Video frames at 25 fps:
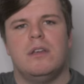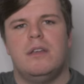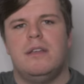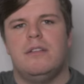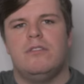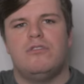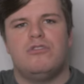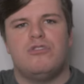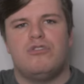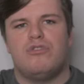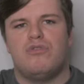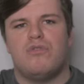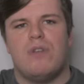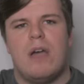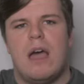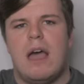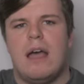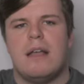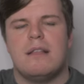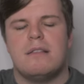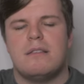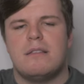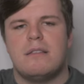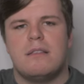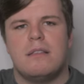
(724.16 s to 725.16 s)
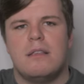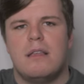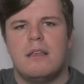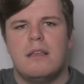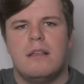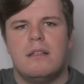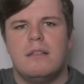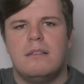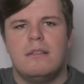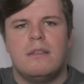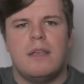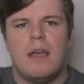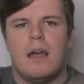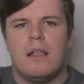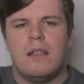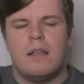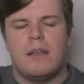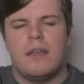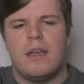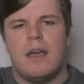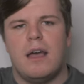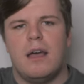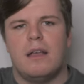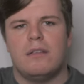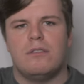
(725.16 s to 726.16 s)
like Strats,
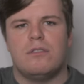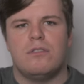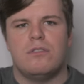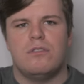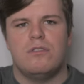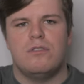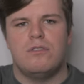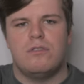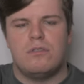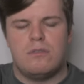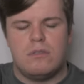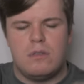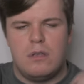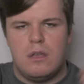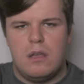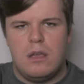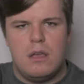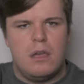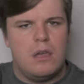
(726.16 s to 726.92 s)
Telecasters,